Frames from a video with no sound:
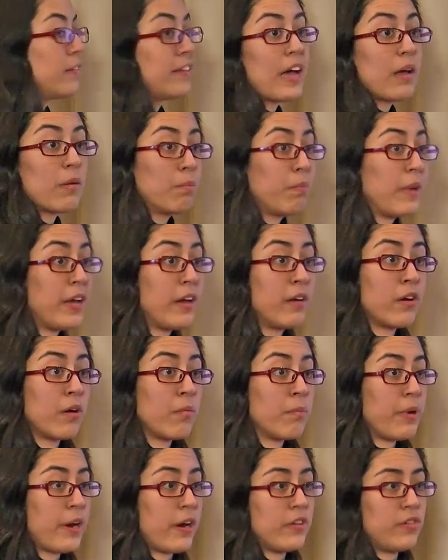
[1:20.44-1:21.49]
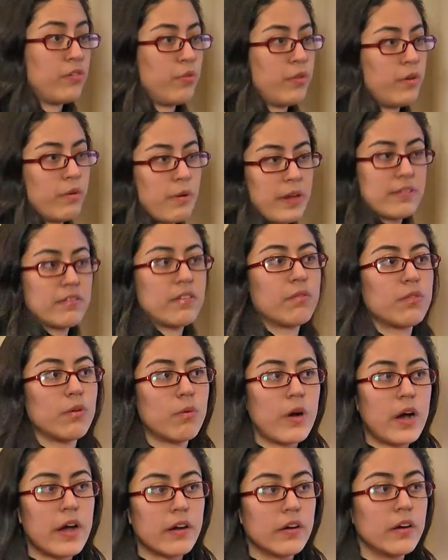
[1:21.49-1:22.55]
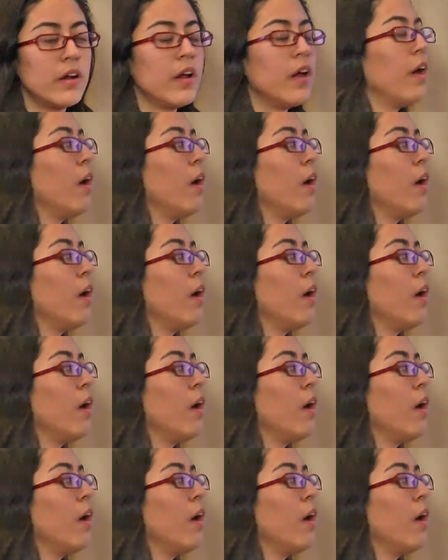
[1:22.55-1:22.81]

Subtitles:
that big compared to the rest of the water?